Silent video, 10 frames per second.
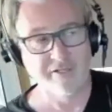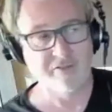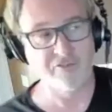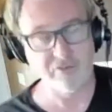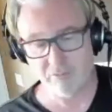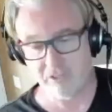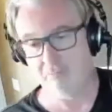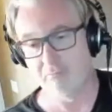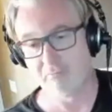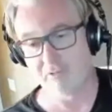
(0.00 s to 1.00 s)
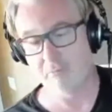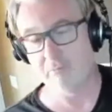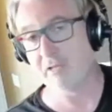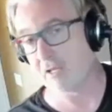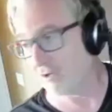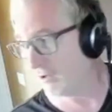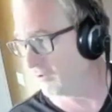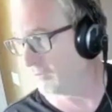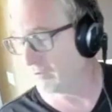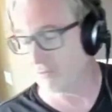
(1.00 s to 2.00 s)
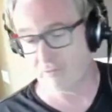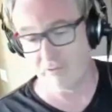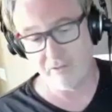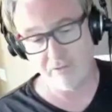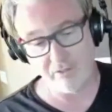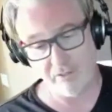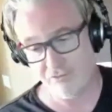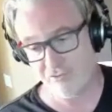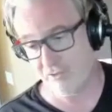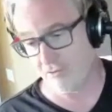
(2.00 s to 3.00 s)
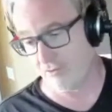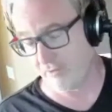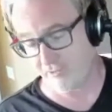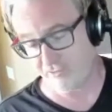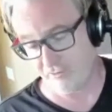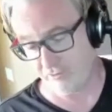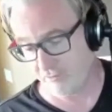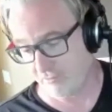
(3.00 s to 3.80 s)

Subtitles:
some of them come and they go, and still